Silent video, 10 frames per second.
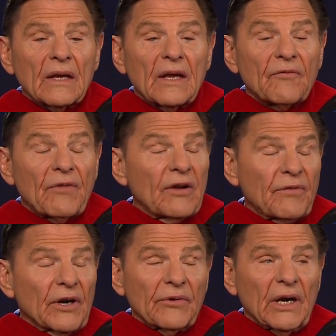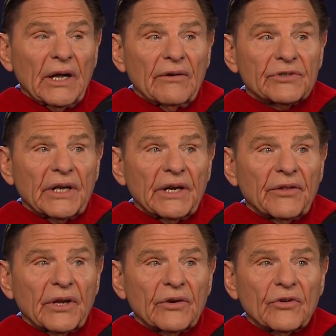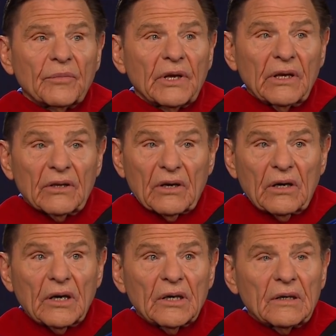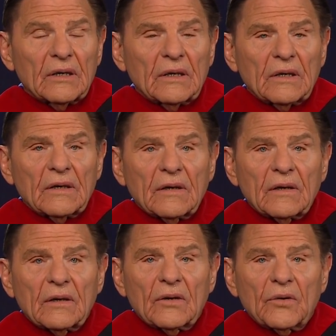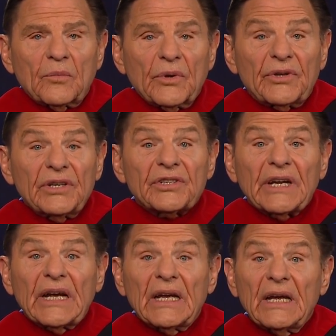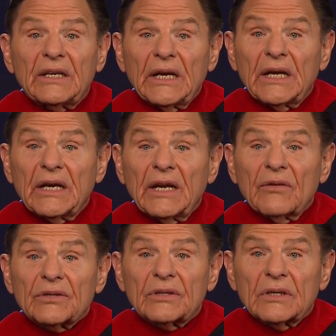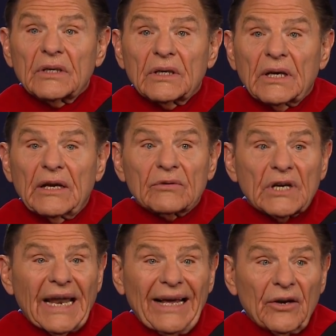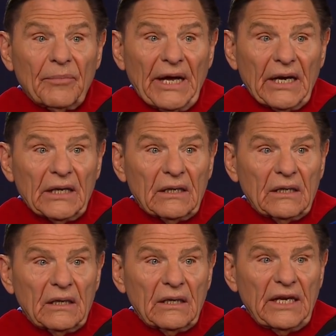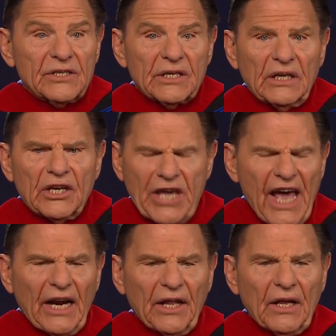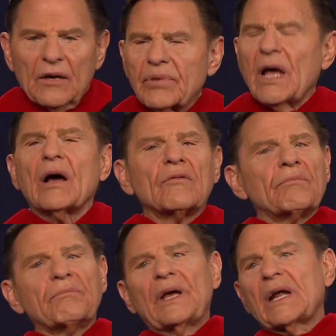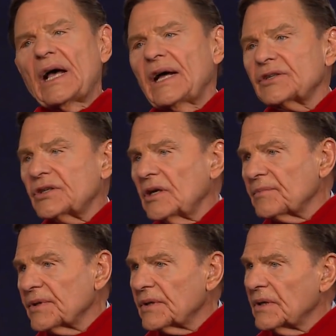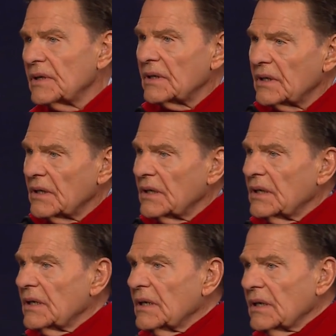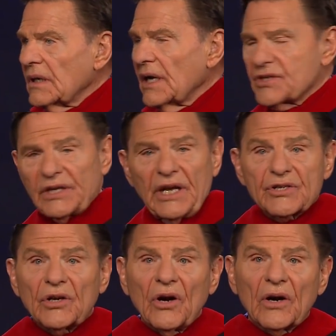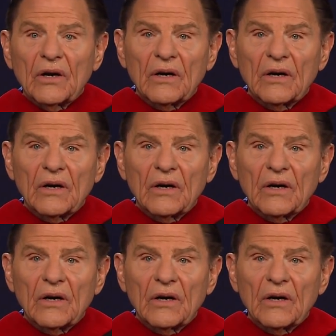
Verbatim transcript: he very rarely ever said anything to me in the car. But this day he did, and he was loud about it. He said, Kenneth! Oh, man, I jumped. I said, yes, sir.